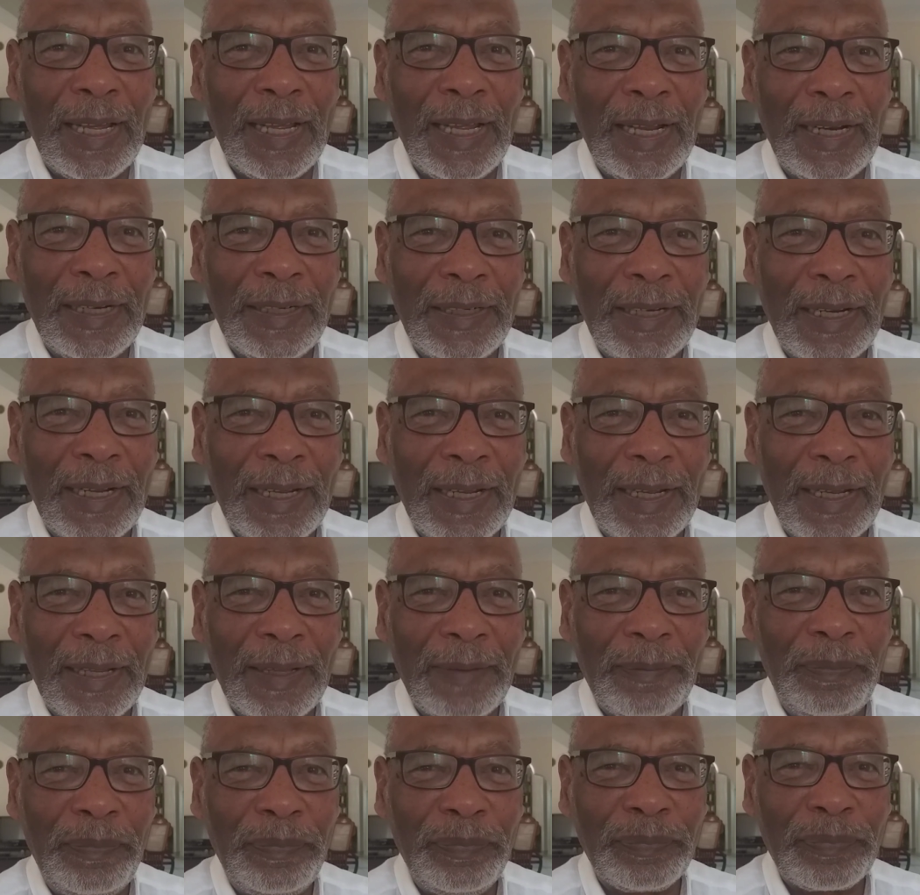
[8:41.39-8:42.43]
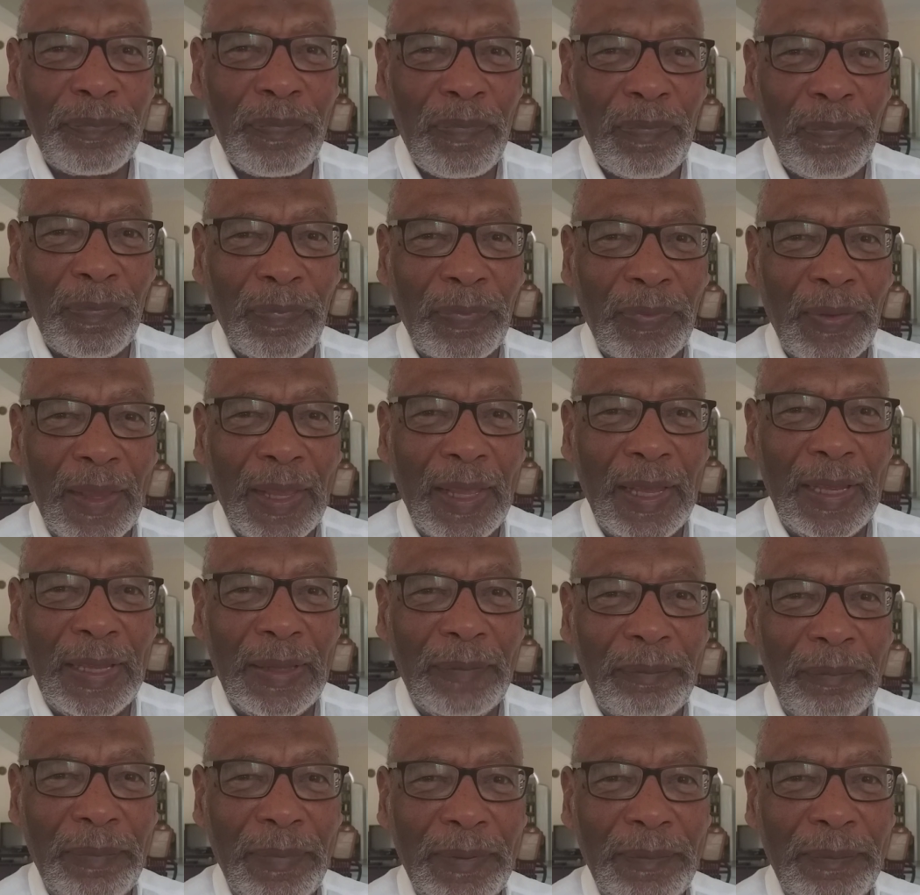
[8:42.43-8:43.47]
And
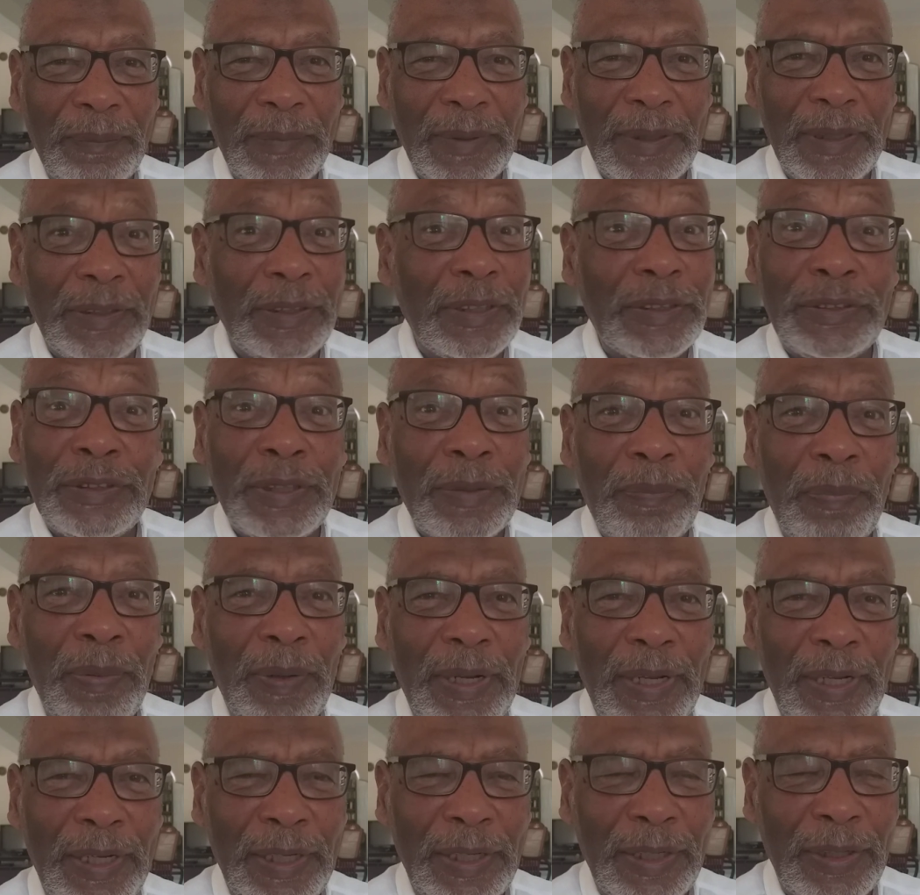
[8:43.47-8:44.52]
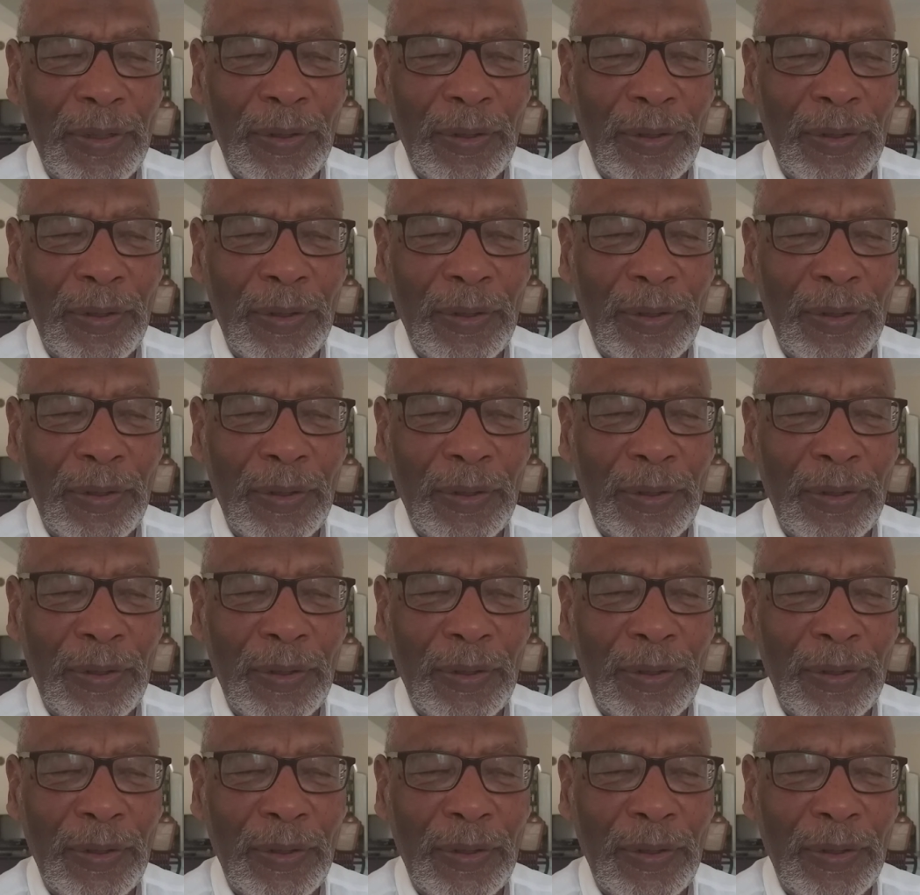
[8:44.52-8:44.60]
it is simply,